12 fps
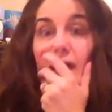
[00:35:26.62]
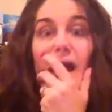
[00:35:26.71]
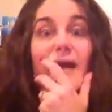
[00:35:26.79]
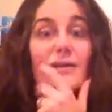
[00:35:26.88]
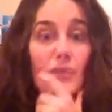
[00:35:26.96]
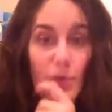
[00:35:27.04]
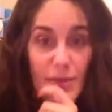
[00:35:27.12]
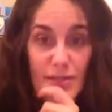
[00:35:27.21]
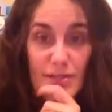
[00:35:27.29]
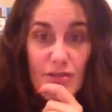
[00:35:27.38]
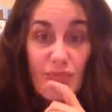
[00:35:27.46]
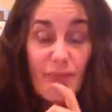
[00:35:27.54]
I
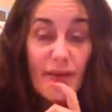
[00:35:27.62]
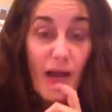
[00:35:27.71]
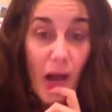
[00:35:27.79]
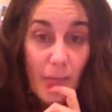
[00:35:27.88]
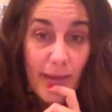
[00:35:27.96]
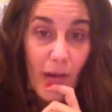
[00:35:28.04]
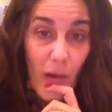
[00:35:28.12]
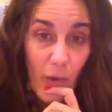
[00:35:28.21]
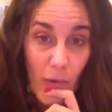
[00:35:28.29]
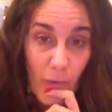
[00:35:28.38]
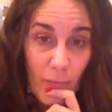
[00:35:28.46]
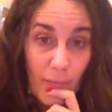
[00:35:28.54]
noticed you've been coming
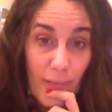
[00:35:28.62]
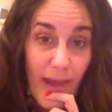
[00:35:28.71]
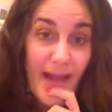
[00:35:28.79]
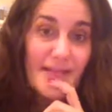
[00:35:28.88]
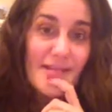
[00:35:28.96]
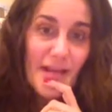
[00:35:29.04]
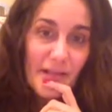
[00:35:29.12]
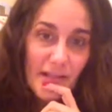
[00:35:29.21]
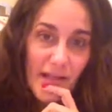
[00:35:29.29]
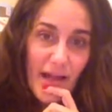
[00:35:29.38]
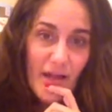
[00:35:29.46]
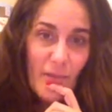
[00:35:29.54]
home at 10
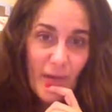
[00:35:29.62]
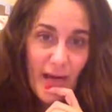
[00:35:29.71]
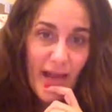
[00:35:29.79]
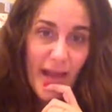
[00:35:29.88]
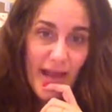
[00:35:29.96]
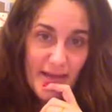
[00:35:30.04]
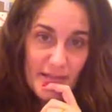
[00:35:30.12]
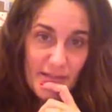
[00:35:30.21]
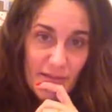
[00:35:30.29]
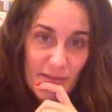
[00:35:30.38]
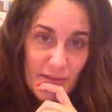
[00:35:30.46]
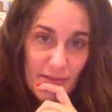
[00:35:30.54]
o'clock when I
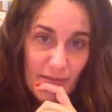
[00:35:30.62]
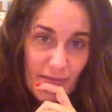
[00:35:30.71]
asked.